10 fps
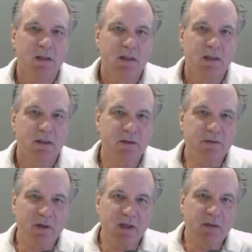
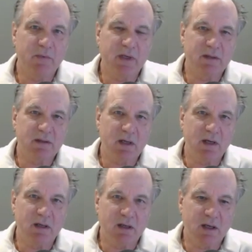Certainly, we could
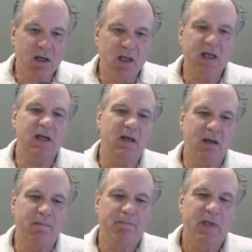say that
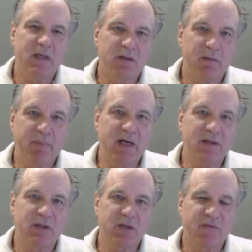cleaning is the
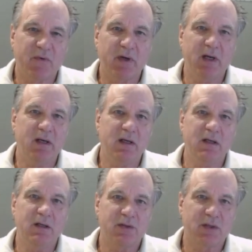basis for
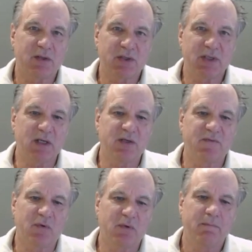any
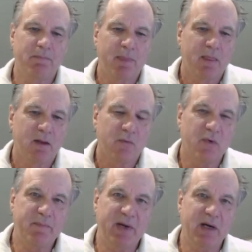successful
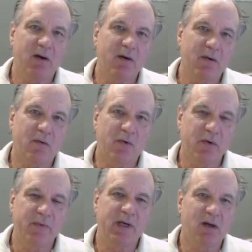repair
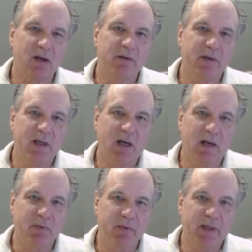or recoloring
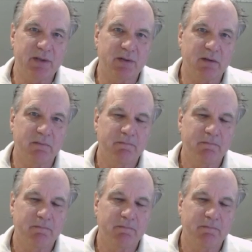operation.